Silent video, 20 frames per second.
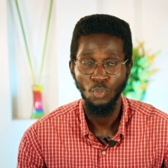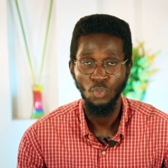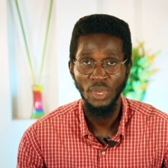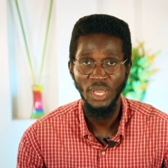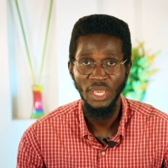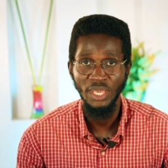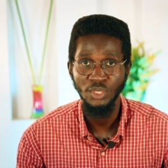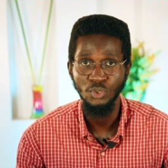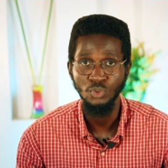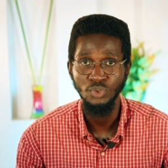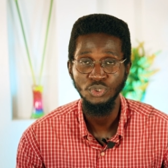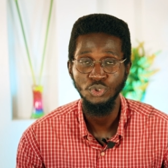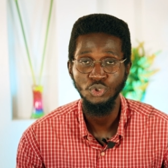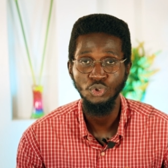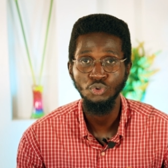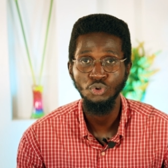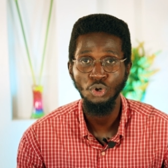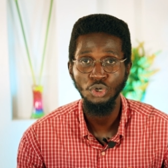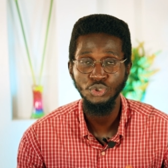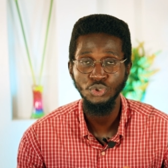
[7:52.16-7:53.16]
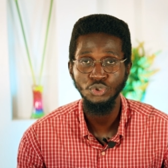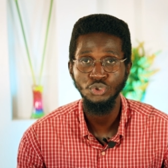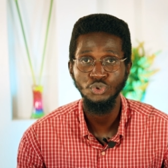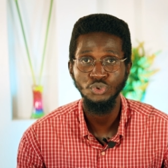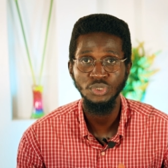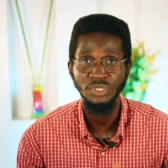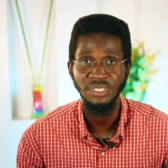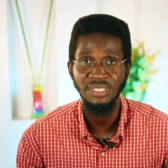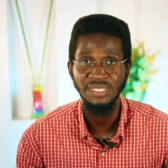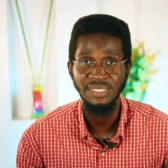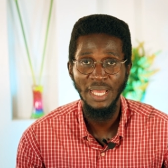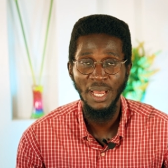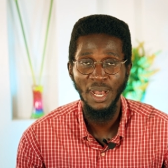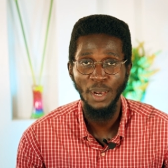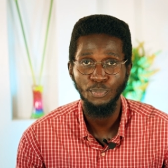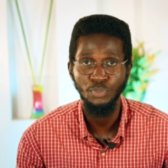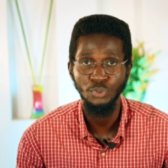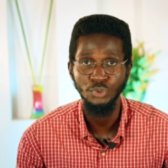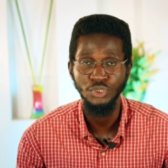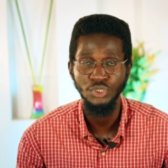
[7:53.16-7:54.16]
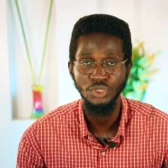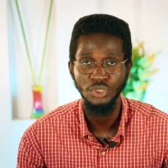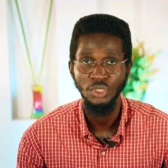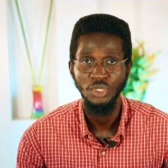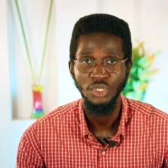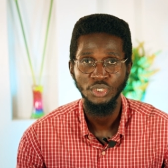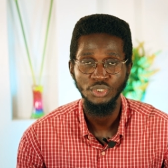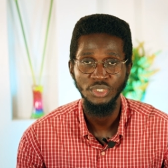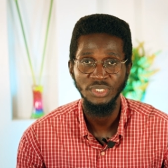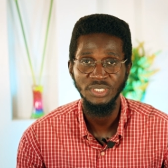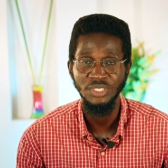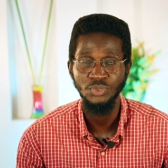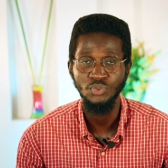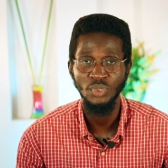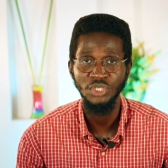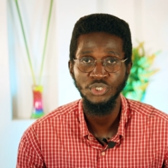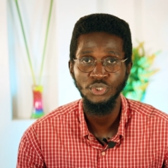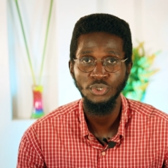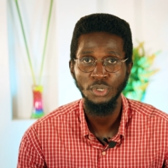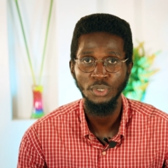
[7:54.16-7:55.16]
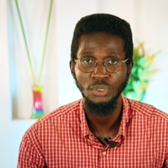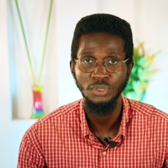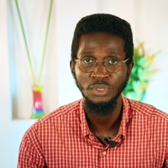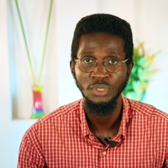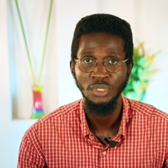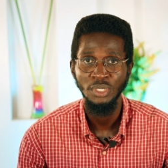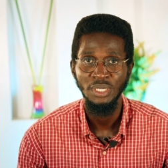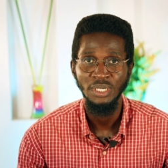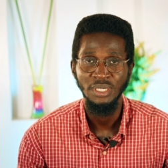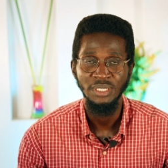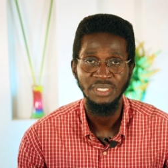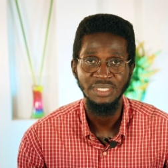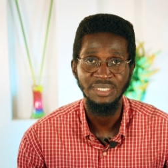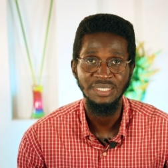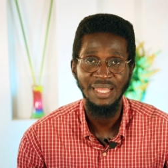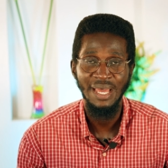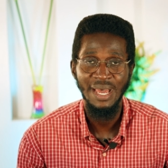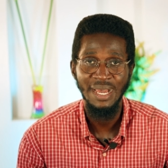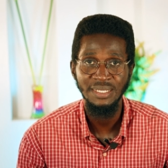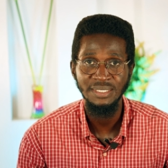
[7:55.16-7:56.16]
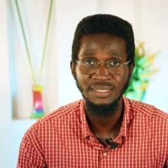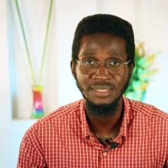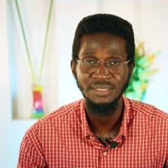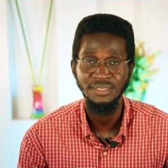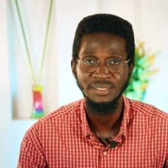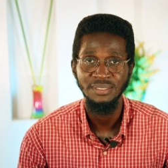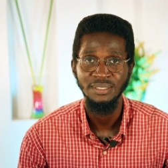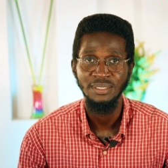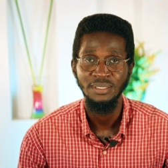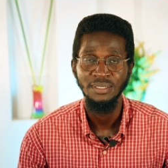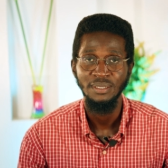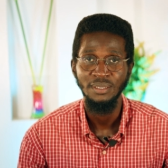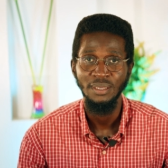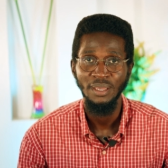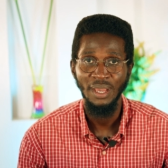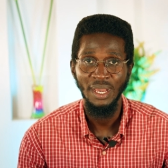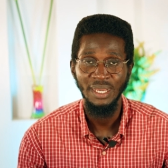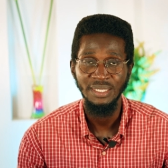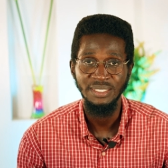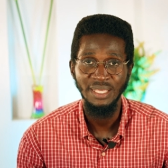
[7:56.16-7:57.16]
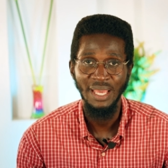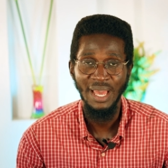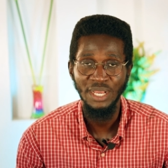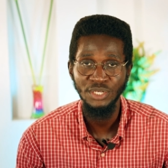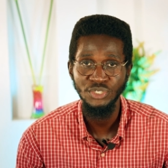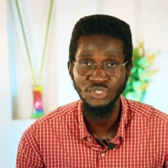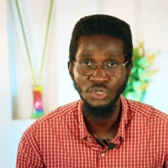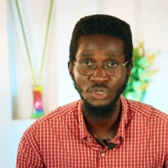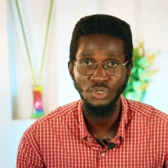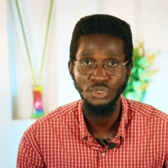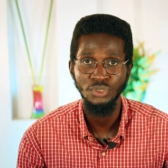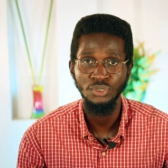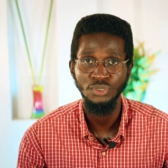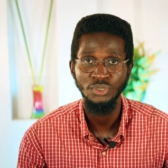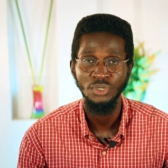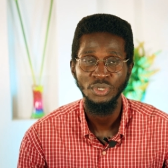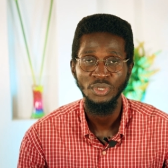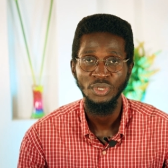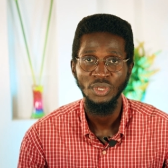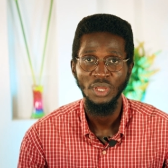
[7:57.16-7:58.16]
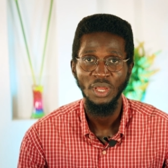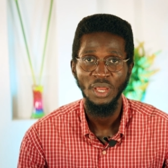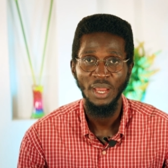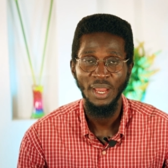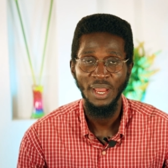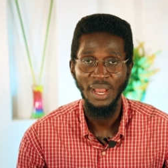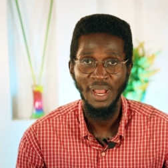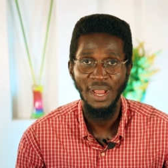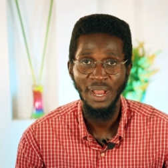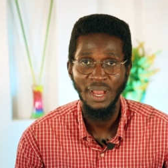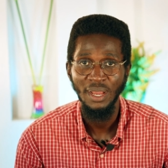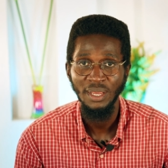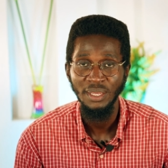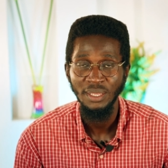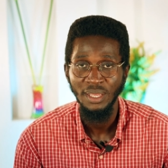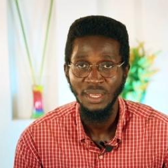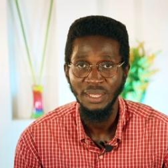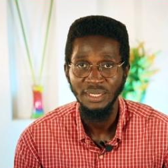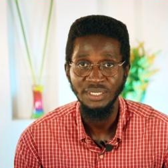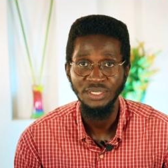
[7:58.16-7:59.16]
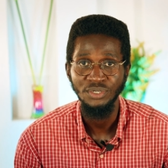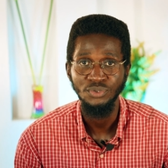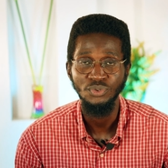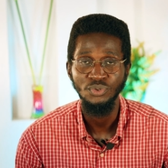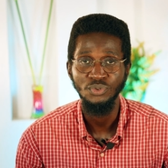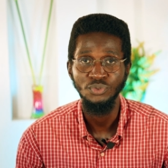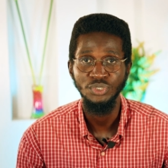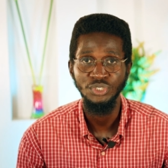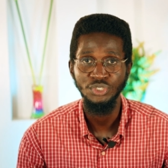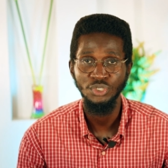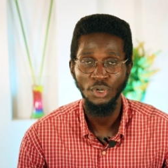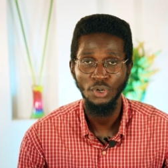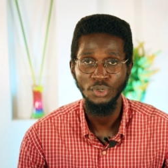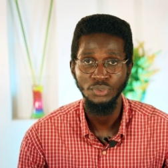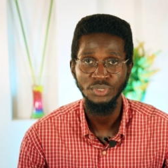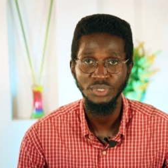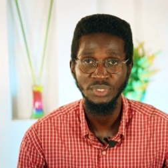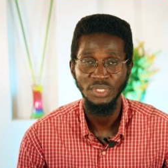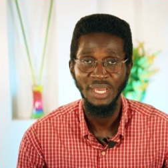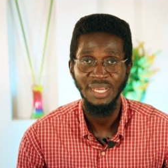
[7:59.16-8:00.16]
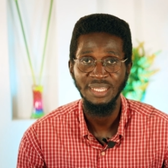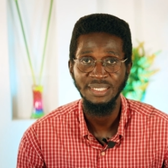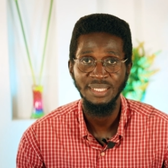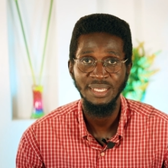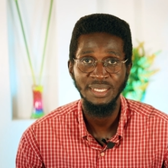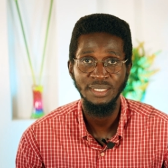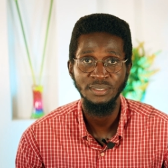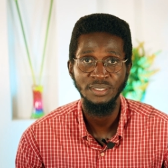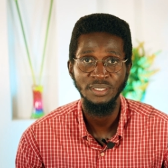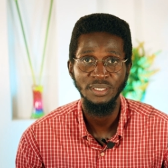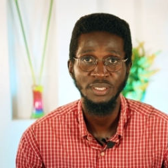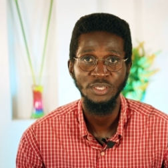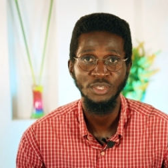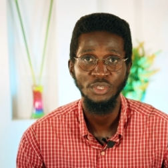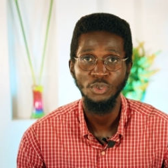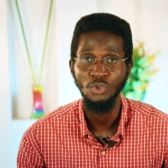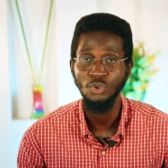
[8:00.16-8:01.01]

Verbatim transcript: where you, you also use the STAR approach, the situation, the task, uh, the action, uh, the result, and then